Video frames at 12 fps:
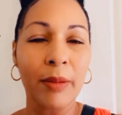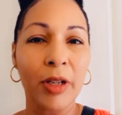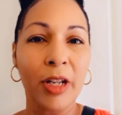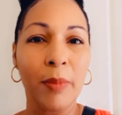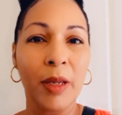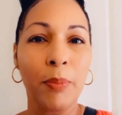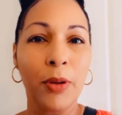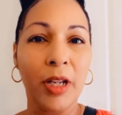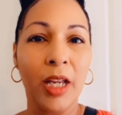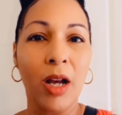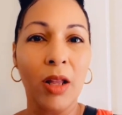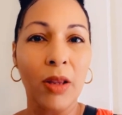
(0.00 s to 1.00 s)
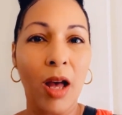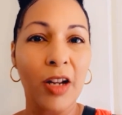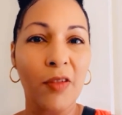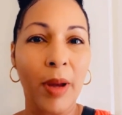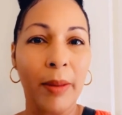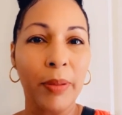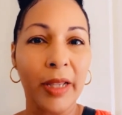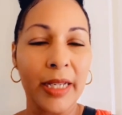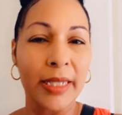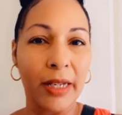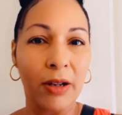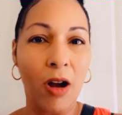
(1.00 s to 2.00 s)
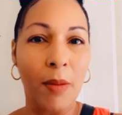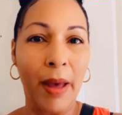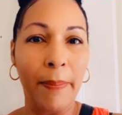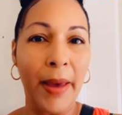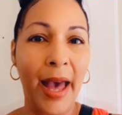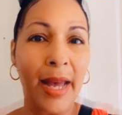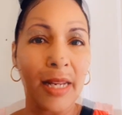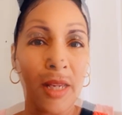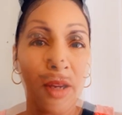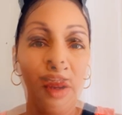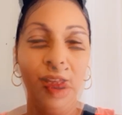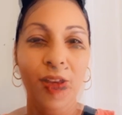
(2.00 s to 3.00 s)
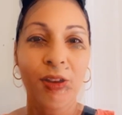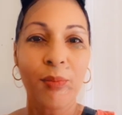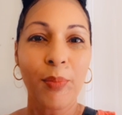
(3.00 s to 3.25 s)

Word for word: gonna be putting a lot of my plants that are on my patio.